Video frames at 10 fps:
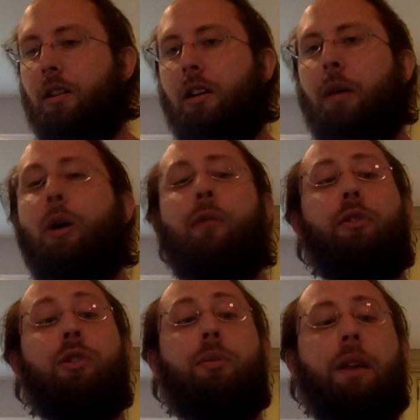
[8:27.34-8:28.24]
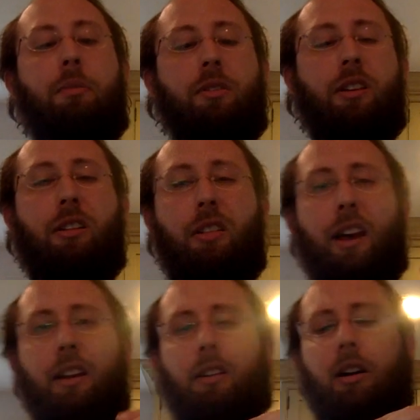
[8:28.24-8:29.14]
I'm hopeful you'll be able to hear
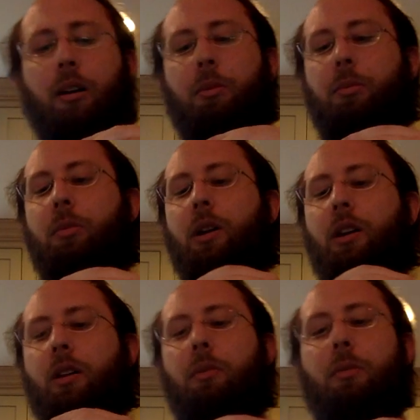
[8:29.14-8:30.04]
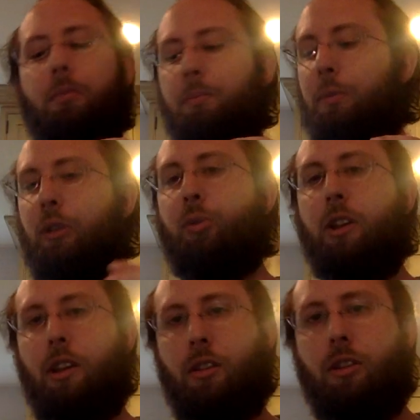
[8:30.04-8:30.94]
that
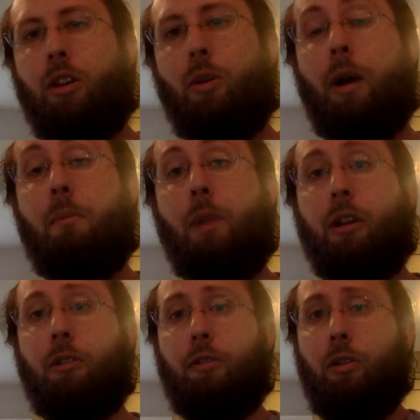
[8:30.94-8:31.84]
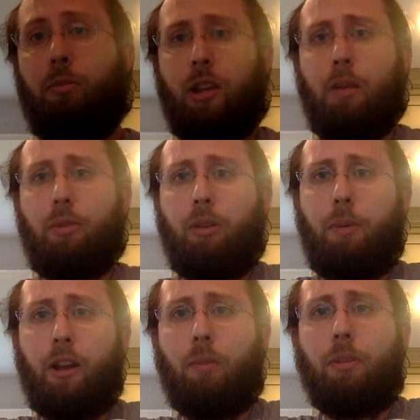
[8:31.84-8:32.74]
between my microphone being able to
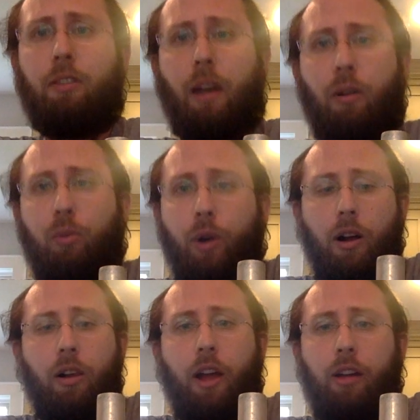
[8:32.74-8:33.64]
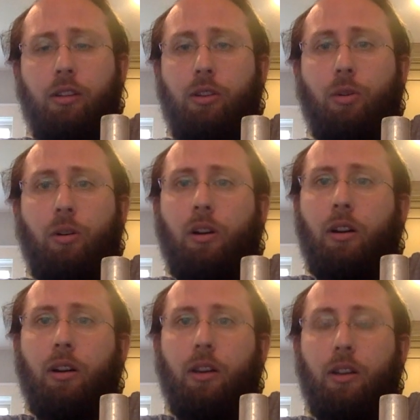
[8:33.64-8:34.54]
pick up the sound well and
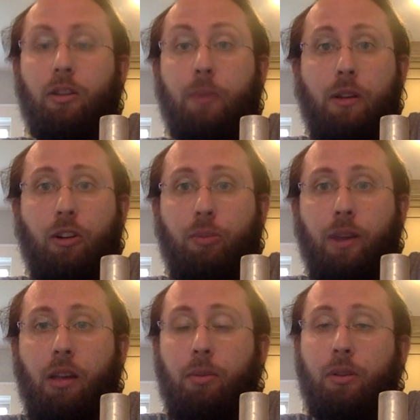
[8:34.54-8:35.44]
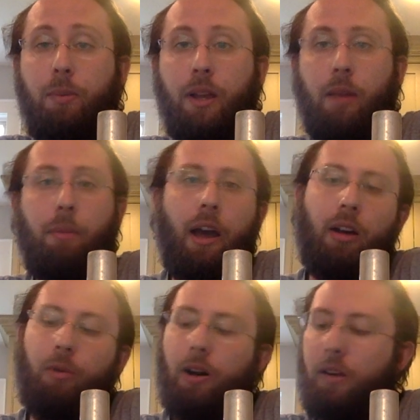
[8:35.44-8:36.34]
your speakers being able to play it
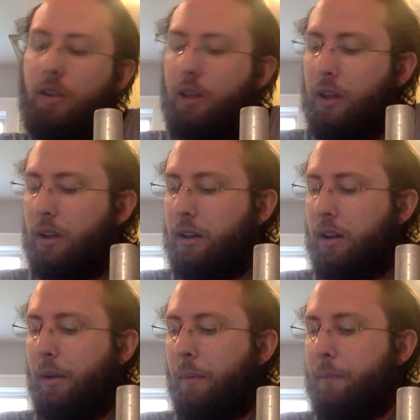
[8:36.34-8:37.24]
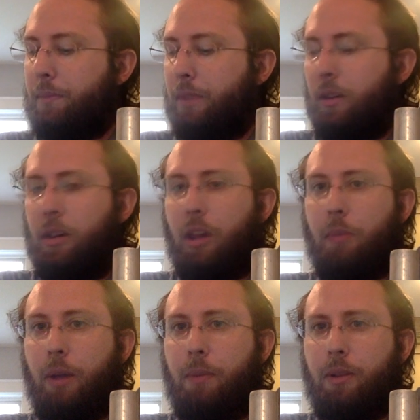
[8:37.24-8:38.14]
back well. It
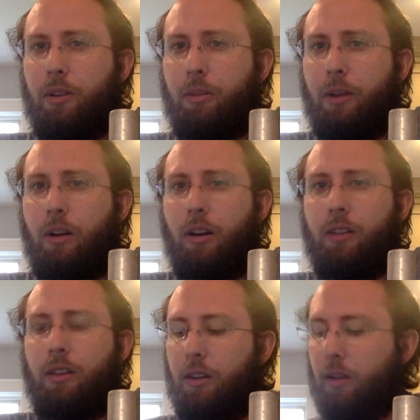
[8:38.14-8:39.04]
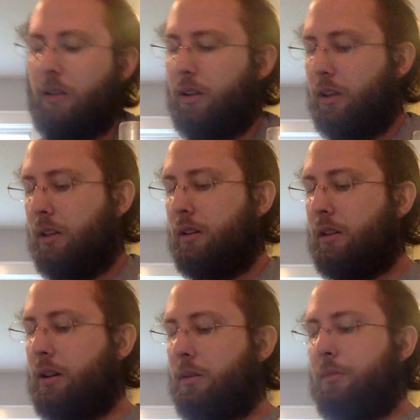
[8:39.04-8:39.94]
might be a little bit hard to hear.
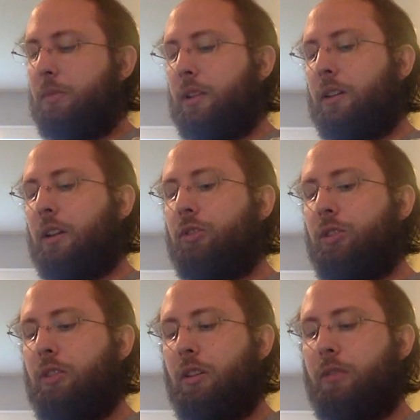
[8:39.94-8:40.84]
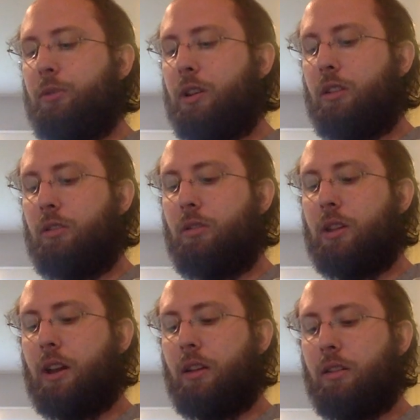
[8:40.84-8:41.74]
Let's actually see if we can do
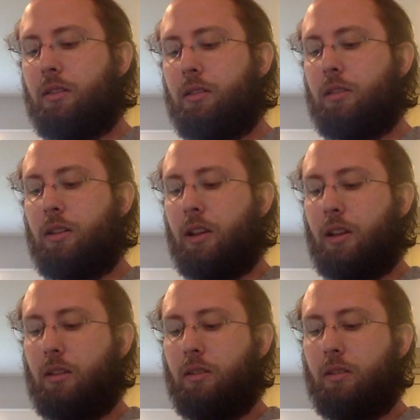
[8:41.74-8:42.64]
that again.